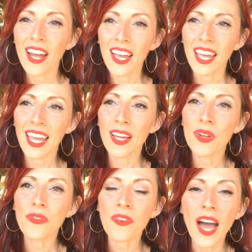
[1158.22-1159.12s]
It
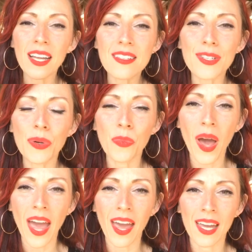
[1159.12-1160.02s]
finds a
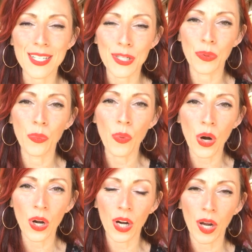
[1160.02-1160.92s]
way to
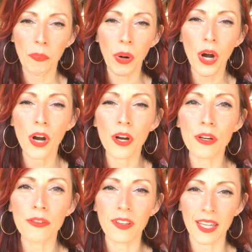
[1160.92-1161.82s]
work
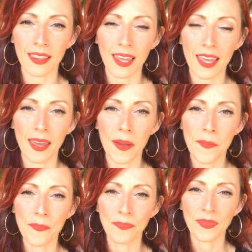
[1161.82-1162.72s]
perfectly
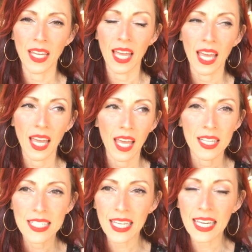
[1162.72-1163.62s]

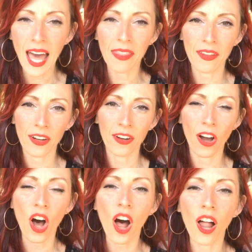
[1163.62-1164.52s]
together.
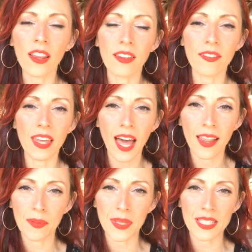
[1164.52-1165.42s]
All of the
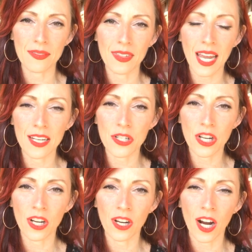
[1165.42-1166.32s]
elements of
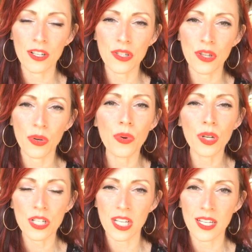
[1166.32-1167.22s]
nature are so
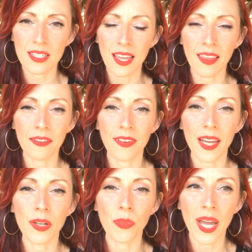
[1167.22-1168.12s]
gorgeous and they
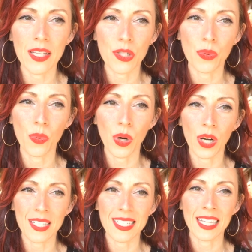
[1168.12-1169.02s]
find a way to
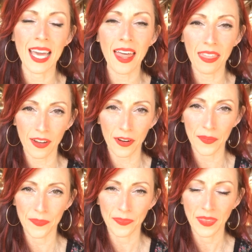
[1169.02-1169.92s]
work together.
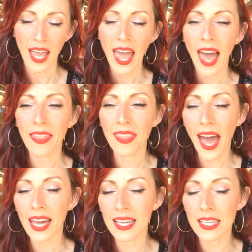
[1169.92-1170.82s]
And
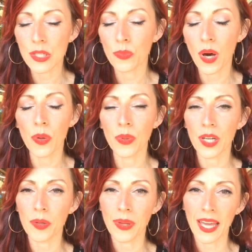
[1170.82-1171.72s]
that is what we
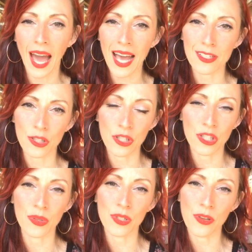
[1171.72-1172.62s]
are being asked to
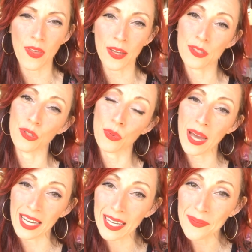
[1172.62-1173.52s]
do in 2020.